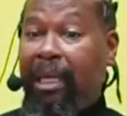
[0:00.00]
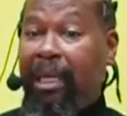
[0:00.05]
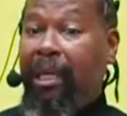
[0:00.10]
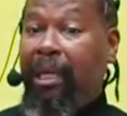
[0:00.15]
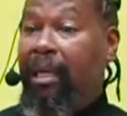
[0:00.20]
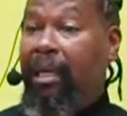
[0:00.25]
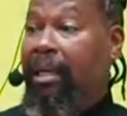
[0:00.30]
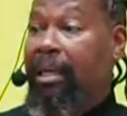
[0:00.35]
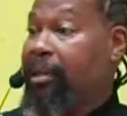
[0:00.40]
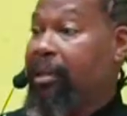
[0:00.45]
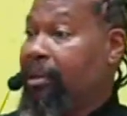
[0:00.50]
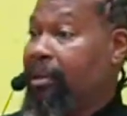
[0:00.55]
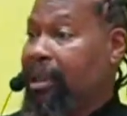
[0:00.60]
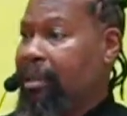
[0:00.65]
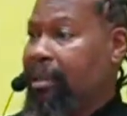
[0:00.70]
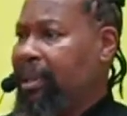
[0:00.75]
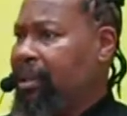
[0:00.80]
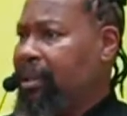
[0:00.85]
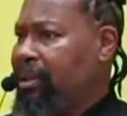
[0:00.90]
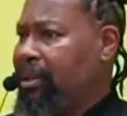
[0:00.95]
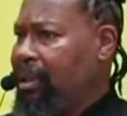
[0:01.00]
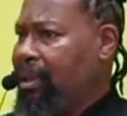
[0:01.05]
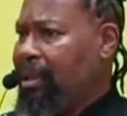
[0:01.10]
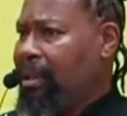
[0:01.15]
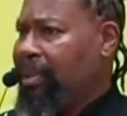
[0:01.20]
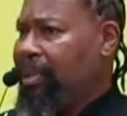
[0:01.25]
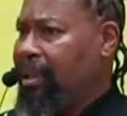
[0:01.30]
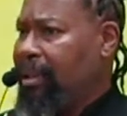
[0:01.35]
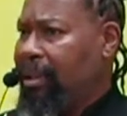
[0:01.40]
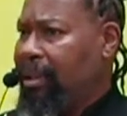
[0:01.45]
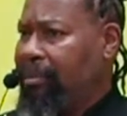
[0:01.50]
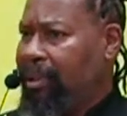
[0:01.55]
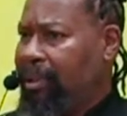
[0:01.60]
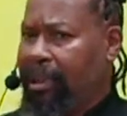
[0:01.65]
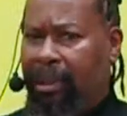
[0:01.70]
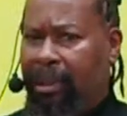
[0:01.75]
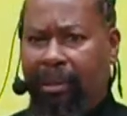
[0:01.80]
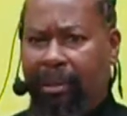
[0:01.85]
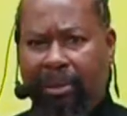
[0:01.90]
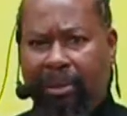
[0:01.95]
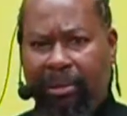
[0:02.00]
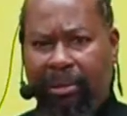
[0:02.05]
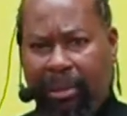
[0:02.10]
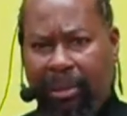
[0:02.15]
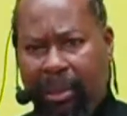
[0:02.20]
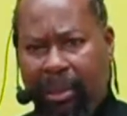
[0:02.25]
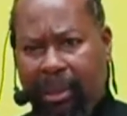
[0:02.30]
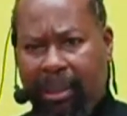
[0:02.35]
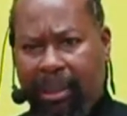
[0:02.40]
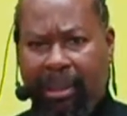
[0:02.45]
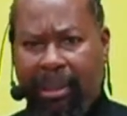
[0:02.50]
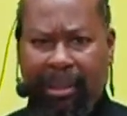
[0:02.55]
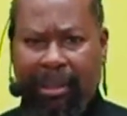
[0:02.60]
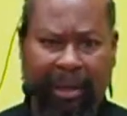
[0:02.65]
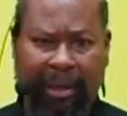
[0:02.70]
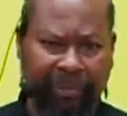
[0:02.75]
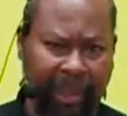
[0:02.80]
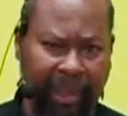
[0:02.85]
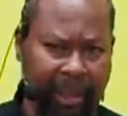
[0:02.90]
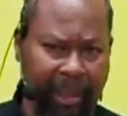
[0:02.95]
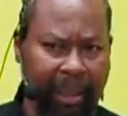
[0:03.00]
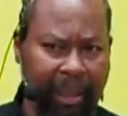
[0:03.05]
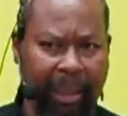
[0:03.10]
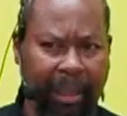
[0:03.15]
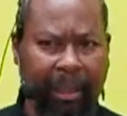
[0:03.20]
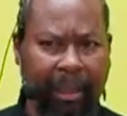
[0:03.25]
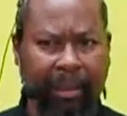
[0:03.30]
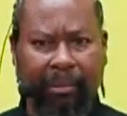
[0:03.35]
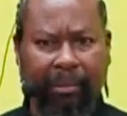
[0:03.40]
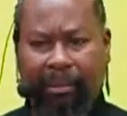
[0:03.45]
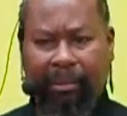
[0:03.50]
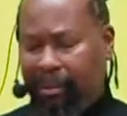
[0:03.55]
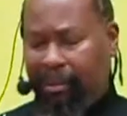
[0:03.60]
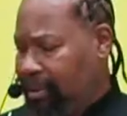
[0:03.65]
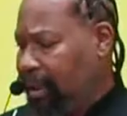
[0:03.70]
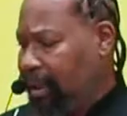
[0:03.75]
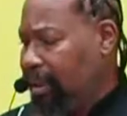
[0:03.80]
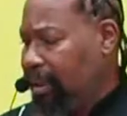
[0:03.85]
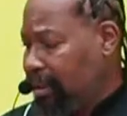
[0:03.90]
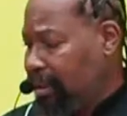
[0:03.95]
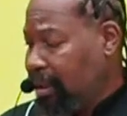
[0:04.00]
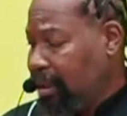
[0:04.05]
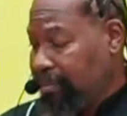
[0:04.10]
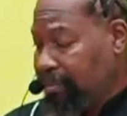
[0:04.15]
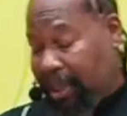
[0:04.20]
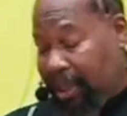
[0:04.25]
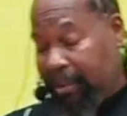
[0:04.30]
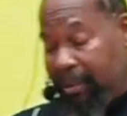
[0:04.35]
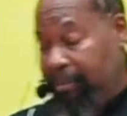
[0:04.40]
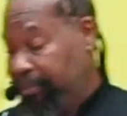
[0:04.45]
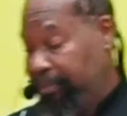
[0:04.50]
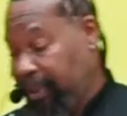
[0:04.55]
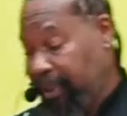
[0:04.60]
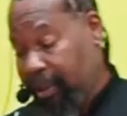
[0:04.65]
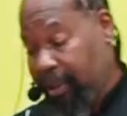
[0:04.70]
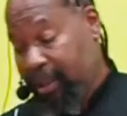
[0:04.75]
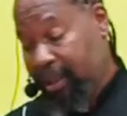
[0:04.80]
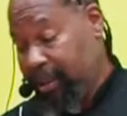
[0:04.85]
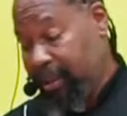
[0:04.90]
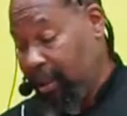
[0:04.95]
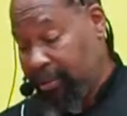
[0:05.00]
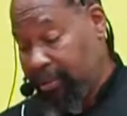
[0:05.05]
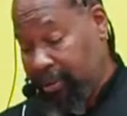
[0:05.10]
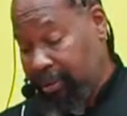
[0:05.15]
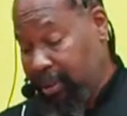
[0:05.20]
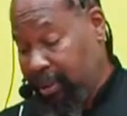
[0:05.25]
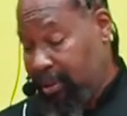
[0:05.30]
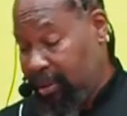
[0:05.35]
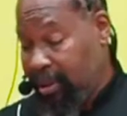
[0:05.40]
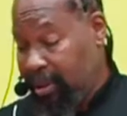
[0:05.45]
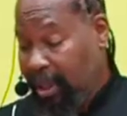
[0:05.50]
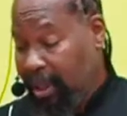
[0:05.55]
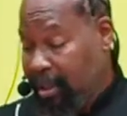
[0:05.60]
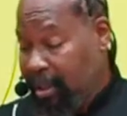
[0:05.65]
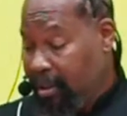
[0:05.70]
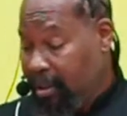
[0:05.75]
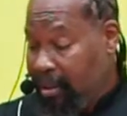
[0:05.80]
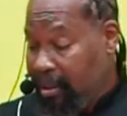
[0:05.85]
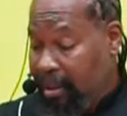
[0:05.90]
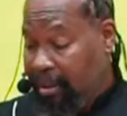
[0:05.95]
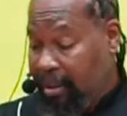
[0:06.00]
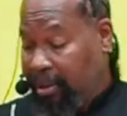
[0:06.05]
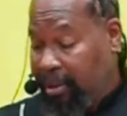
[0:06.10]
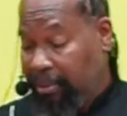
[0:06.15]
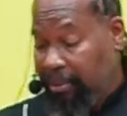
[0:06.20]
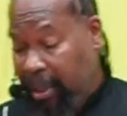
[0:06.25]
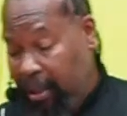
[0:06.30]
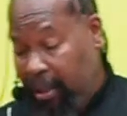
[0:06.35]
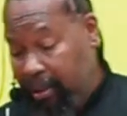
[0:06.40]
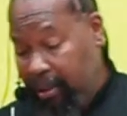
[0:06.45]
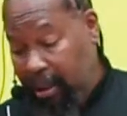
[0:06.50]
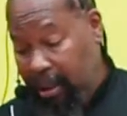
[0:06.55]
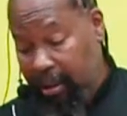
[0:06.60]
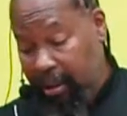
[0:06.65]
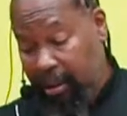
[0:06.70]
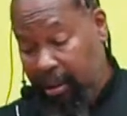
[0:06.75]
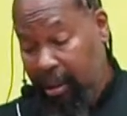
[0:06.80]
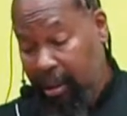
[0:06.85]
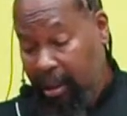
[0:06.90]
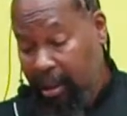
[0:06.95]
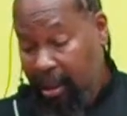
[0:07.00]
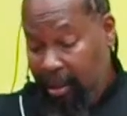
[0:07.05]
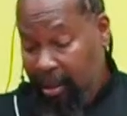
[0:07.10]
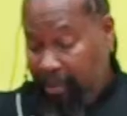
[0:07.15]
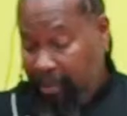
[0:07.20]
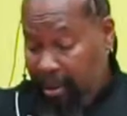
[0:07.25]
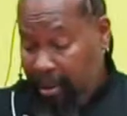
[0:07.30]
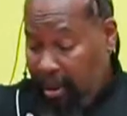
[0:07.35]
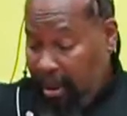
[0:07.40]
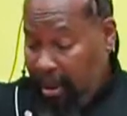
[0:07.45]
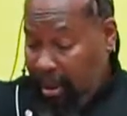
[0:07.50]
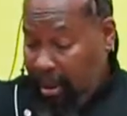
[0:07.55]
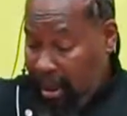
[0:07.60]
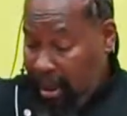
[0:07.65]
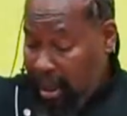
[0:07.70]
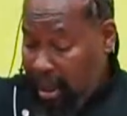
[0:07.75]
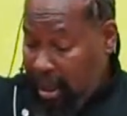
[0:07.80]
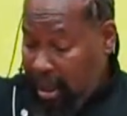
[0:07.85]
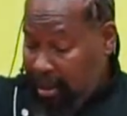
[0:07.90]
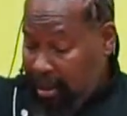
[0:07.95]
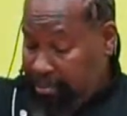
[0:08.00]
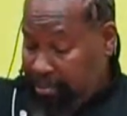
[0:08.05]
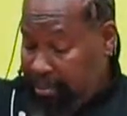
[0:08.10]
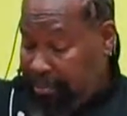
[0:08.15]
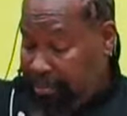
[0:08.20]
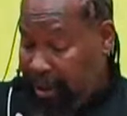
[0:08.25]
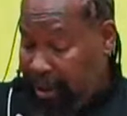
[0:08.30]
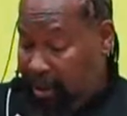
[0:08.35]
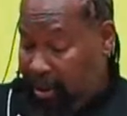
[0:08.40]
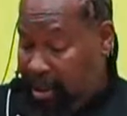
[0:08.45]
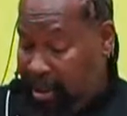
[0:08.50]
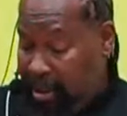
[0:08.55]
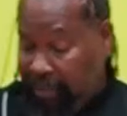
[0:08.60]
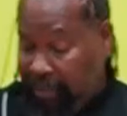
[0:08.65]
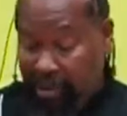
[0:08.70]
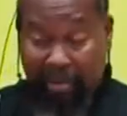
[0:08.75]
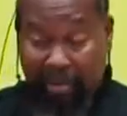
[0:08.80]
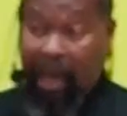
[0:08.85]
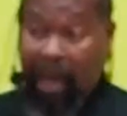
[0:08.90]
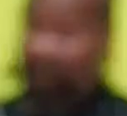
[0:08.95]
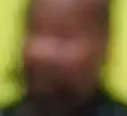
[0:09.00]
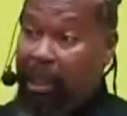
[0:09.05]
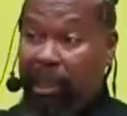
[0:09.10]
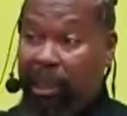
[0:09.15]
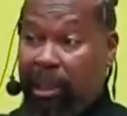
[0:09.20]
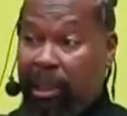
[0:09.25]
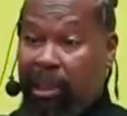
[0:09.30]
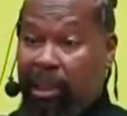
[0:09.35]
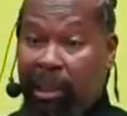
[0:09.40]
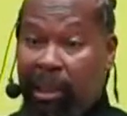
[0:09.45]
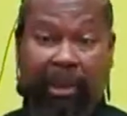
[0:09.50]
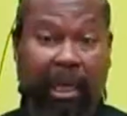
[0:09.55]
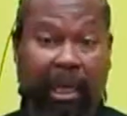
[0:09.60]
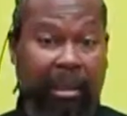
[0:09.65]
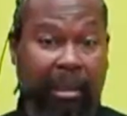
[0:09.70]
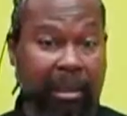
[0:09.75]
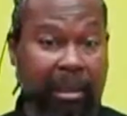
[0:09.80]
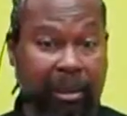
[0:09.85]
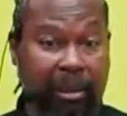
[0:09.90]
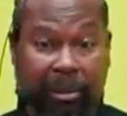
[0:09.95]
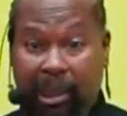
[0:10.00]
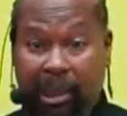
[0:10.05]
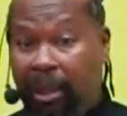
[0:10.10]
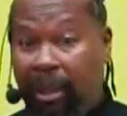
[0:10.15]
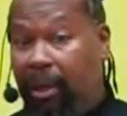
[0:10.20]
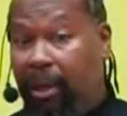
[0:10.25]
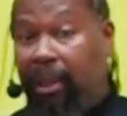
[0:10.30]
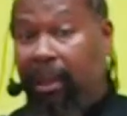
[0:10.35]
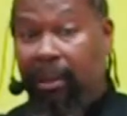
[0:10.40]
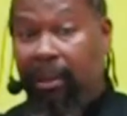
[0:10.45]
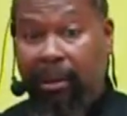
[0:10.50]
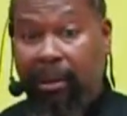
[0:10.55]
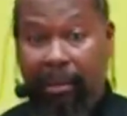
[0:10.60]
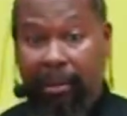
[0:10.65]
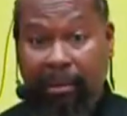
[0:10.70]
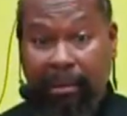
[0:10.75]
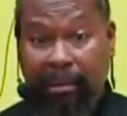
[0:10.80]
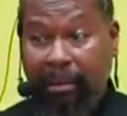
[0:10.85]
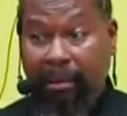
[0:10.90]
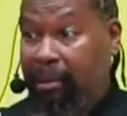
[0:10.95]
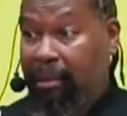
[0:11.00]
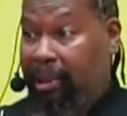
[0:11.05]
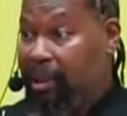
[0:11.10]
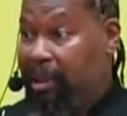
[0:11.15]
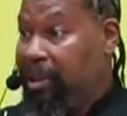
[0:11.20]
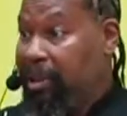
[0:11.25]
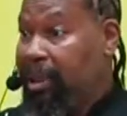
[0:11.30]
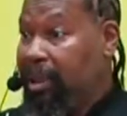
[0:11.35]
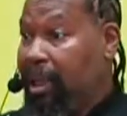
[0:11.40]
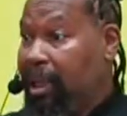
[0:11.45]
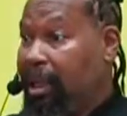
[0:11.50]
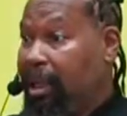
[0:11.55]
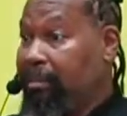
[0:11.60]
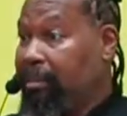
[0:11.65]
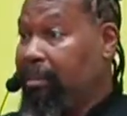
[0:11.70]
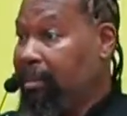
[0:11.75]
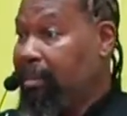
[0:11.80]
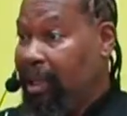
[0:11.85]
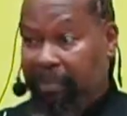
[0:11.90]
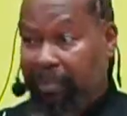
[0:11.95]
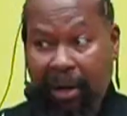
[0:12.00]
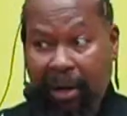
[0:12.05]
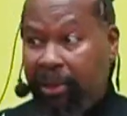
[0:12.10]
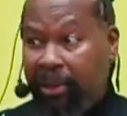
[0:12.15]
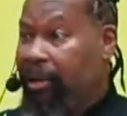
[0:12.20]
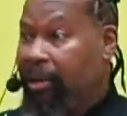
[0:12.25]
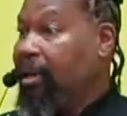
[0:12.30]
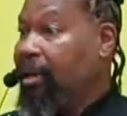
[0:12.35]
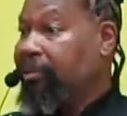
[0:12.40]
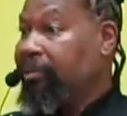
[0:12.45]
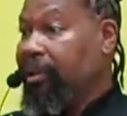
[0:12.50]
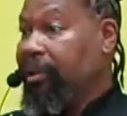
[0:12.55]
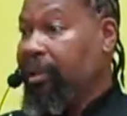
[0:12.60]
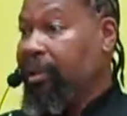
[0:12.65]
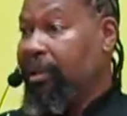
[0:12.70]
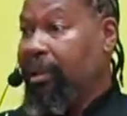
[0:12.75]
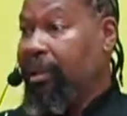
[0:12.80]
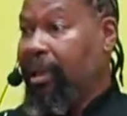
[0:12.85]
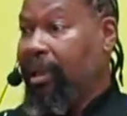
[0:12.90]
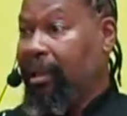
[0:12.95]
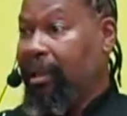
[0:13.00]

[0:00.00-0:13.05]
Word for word: dad has always been talking about um going on cruises and stuff like that. And yeah, they, my parents they cruise all over the world and and because if you marry a teacher, then school's out at Christmas time, they're both off, and you could, and